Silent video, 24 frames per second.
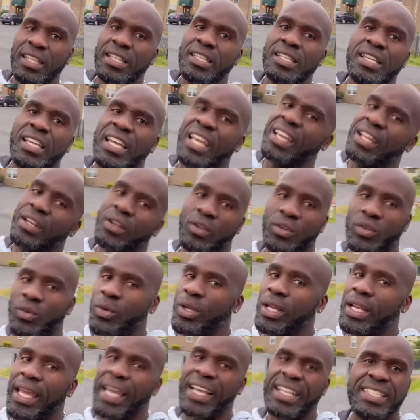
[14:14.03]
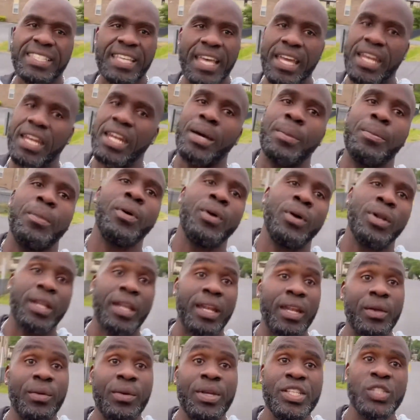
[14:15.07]
they ain't nothing really excited about it.
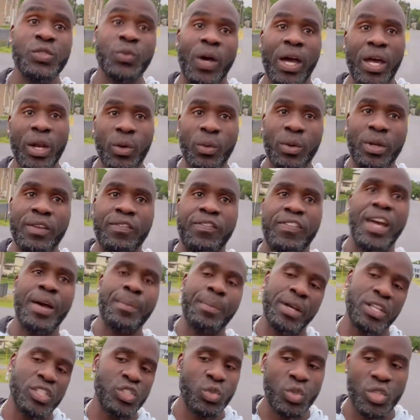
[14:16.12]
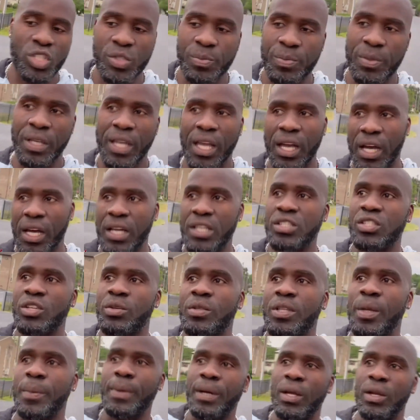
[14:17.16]
The reason why I don't really fly my drone is because
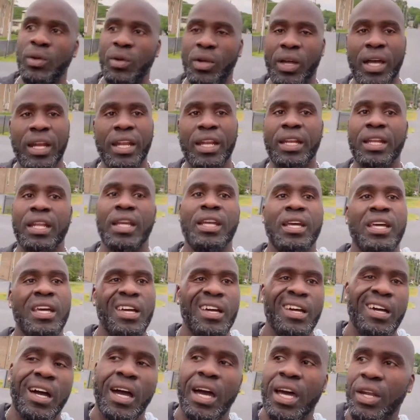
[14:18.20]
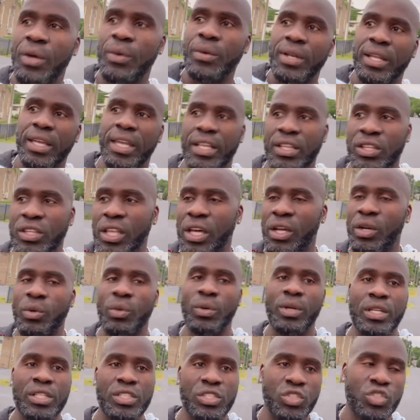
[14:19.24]
sometimes I look at it, I don't really get, I don't
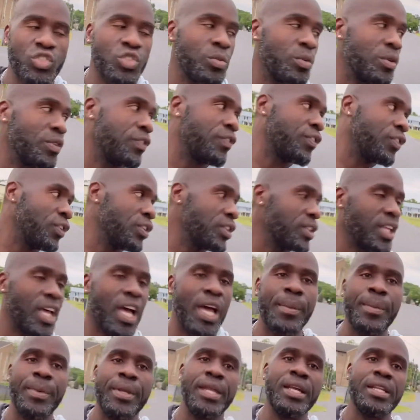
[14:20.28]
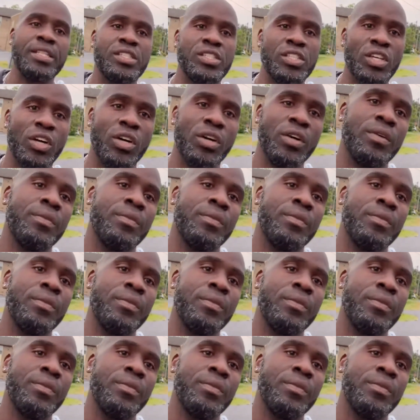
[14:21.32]
really see too much fun time in it, so